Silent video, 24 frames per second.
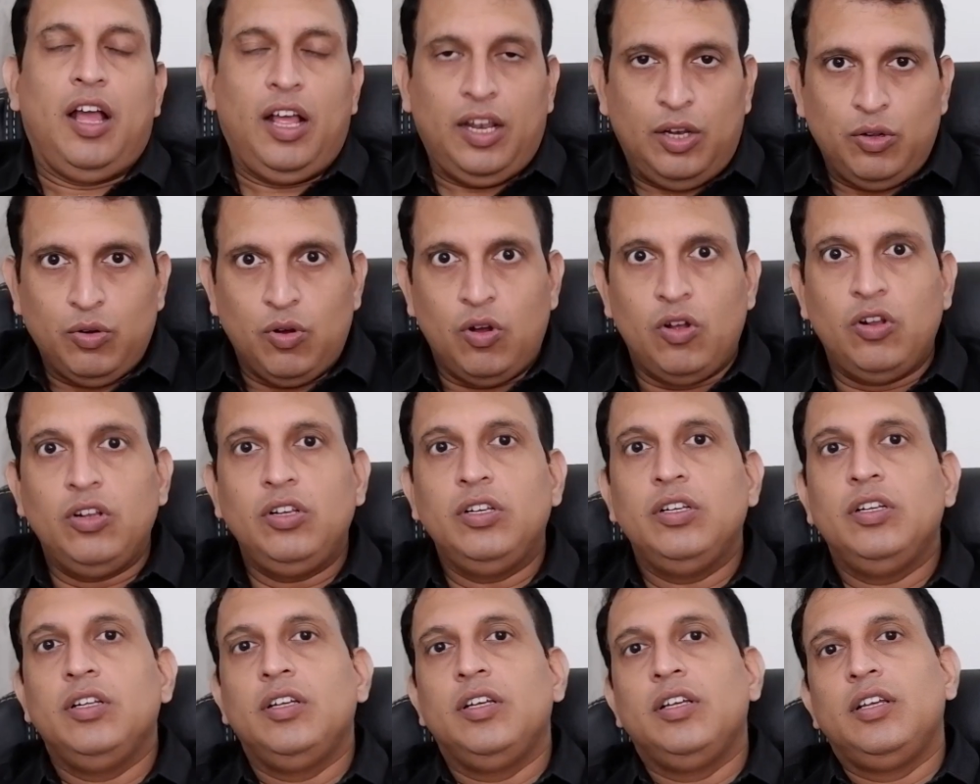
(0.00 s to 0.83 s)
Hello
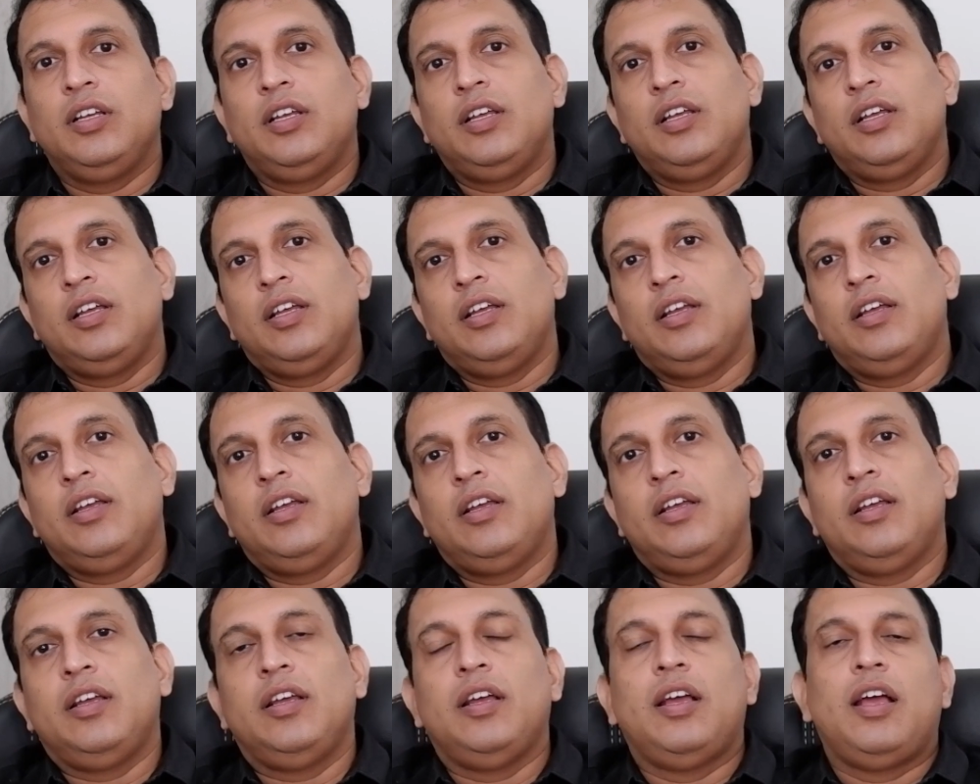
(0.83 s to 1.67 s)
all,
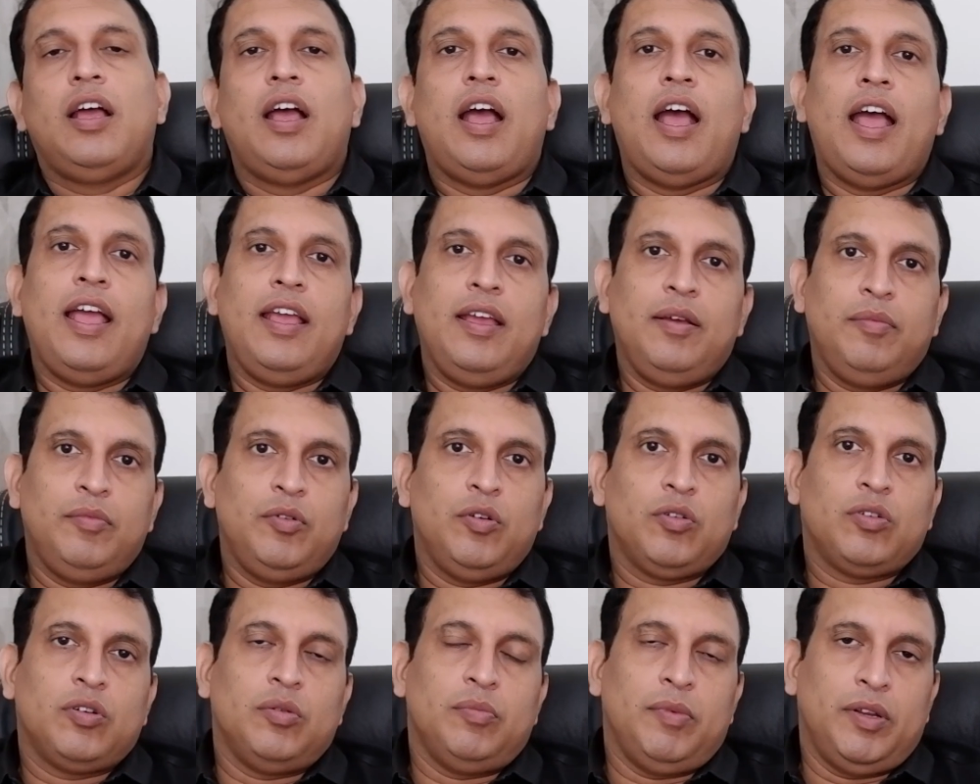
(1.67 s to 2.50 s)
I
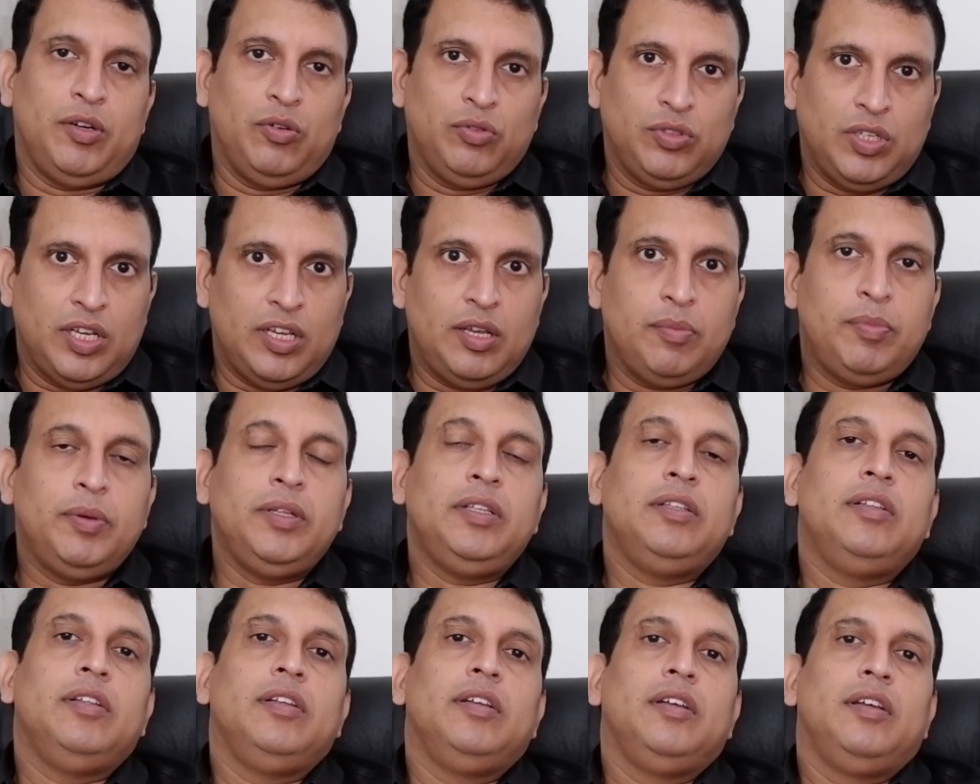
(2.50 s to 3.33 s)
am Dr. Manoj
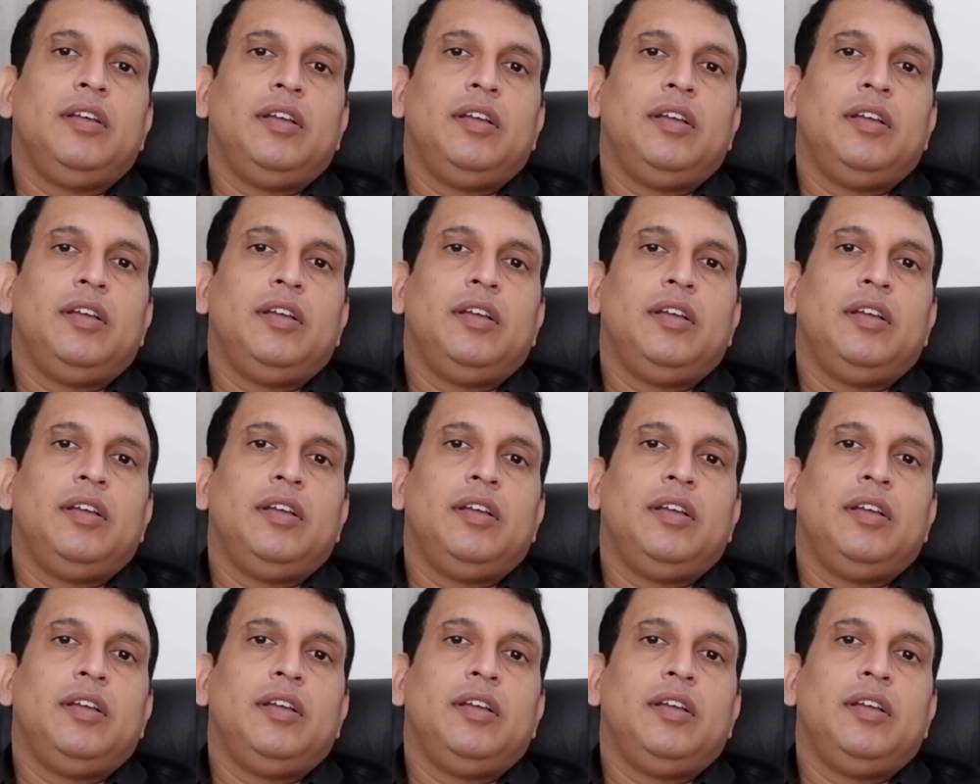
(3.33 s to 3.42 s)
Ayyappath.